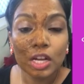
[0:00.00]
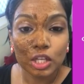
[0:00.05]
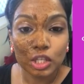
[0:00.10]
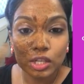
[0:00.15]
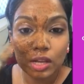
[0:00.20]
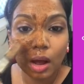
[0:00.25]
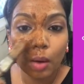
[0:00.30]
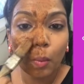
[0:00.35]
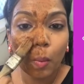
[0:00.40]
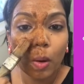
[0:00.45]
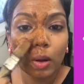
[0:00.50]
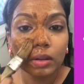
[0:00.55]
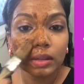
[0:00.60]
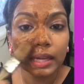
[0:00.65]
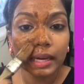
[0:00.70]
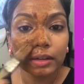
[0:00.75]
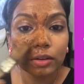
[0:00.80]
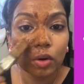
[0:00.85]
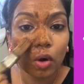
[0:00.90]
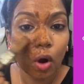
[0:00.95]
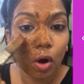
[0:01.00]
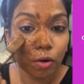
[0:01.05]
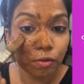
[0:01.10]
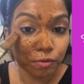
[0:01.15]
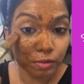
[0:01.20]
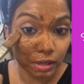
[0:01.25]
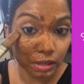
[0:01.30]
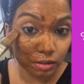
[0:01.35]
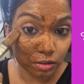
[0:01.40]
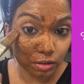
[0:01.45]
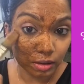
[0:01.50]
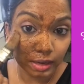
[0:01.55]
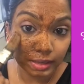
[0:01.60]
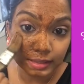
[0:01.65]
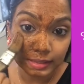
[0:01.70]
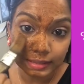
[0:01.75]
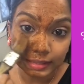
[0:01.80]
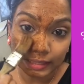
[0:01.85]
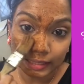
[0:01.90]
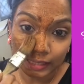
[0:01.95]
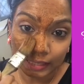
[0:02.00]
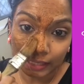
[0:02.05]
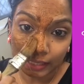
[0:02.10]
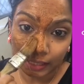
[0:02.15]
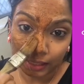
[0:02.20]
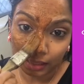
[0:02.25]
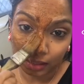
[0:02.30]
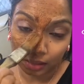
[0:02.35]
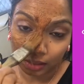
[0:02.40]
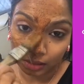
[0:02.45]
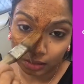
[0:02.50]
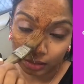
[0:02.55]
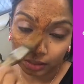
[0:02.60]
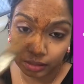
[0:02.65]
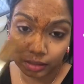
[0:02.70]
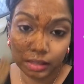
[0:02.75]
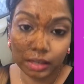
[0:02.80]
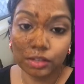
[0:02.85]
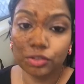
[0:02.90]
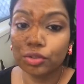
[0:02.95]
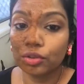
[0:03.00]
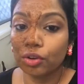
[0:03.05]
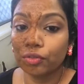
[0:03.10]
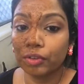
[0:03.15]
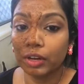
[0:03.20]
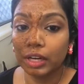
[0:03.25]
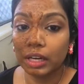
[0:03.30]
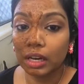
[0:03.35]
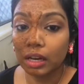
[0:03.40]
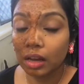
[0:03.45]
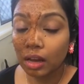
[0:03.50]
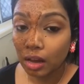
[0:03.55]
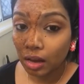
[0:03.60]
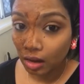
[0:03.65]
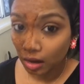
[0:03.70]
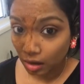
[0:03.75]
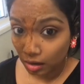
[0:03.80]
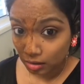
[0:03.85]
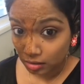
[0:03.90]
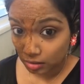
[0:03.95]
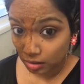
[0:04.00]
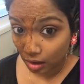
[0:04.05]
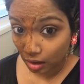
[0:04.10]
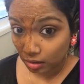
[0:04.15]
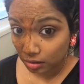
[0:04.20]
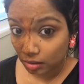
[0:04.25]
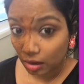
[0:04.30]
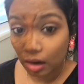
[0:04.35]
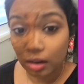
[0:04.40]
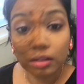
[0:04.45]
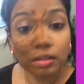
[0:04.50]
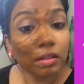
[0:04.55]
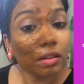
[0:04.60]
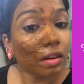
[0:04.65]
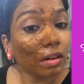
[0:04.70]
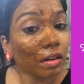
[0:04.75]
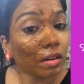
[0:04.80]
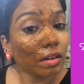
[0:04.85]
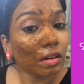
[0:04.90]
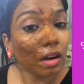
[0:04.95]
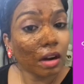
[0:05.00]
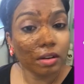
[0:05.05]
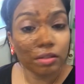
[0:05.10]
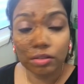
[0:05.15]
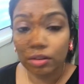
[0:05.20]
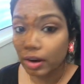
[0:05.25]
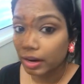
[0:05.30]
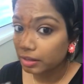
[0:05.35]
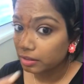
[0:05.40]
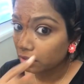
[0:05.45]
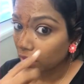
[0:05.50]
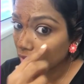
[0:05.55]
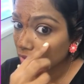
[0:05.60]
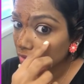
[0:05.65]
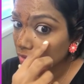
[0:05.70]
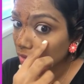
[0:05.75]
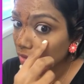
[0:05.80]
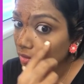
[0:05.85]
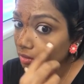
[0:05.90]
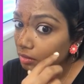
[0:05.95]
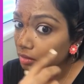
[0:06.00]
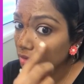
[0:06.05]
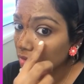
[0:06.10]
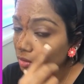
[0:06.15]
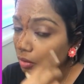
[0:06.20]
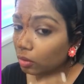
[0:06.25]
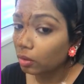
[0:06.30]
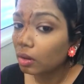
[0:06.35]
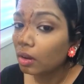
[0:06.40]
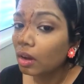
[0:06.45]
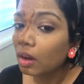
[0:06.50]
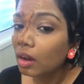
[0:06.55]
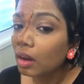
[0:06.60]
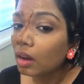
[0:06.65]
so I want that coffee to nicely get rid of any dark under eye dark circles. So